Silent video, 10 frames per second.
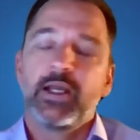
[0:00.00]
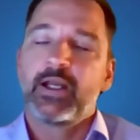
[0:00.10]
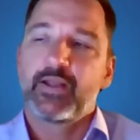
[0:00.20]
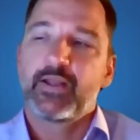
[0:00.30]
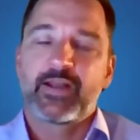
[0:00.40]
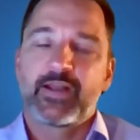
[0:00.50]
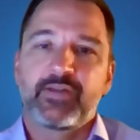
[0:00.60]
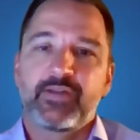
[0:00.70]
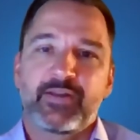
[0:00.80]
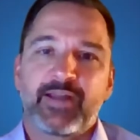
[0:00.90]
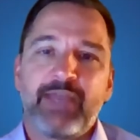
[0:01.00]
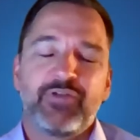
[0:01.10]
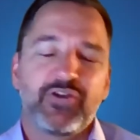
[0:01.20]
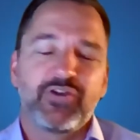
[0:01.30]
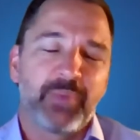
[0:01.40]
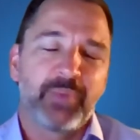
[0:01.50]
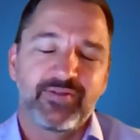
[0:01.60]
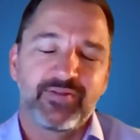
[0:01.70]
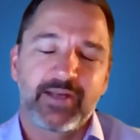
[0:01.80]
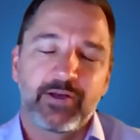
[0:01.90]
That evidence
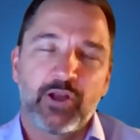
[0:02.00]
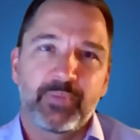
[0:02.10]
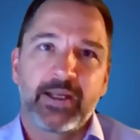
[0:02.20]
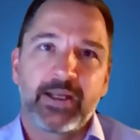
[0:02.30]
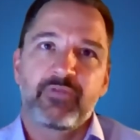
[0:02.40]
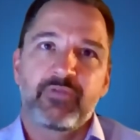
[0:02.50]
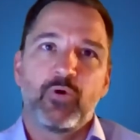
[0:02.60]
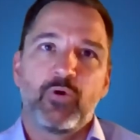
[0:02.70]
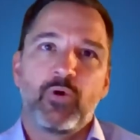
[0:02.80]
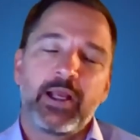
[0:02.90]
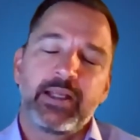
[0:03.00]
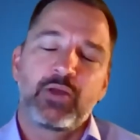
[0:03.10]
base now goes back for